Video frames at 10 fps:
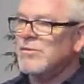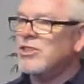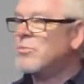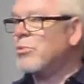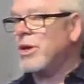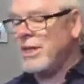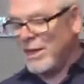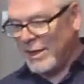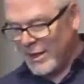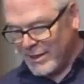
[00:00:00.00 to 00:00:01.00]
Just
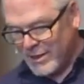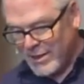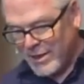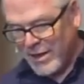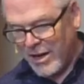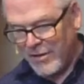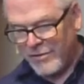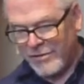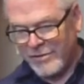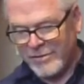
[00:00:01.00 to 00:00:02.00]
breathing isn't
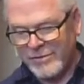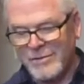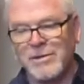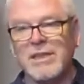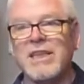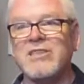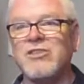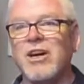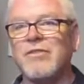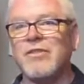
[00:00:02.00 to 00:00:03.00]
enough, at least
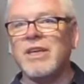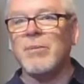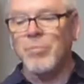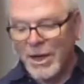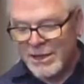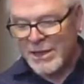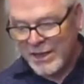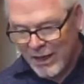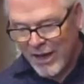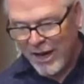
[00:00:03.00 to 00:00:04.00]
not for the
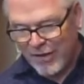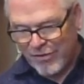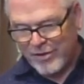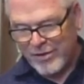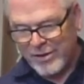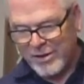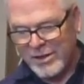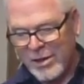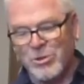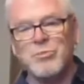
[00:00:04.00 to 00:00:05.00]
abundant life
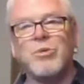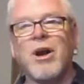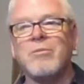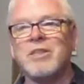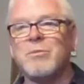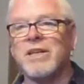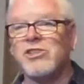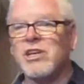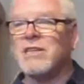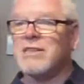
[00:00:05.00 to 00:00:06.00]
that was promised by
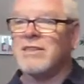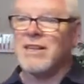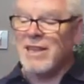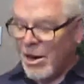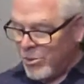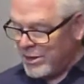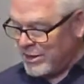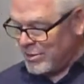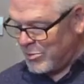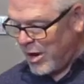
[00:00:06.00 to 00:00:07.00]
Jesus, and that was
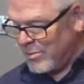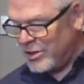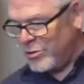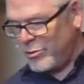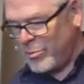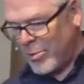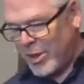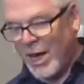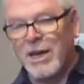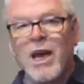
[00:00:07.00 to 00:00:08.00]
his promise. You remember
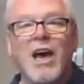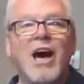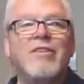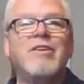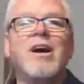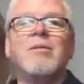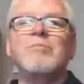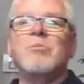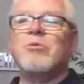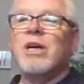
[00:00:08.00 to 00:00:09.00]
that. I've come
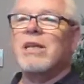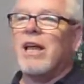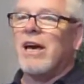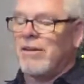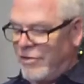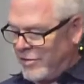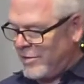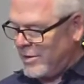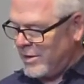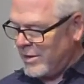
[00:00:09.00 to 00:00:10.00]
to bring life,
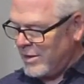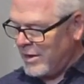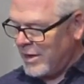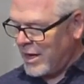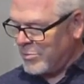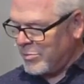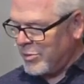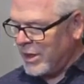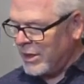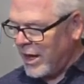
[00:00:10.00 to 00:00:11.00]
and
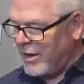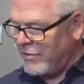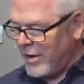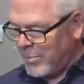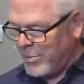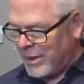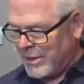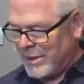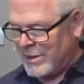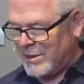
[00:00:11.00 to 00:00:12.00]
bring life
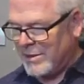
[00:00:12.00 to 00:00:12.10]
abundant.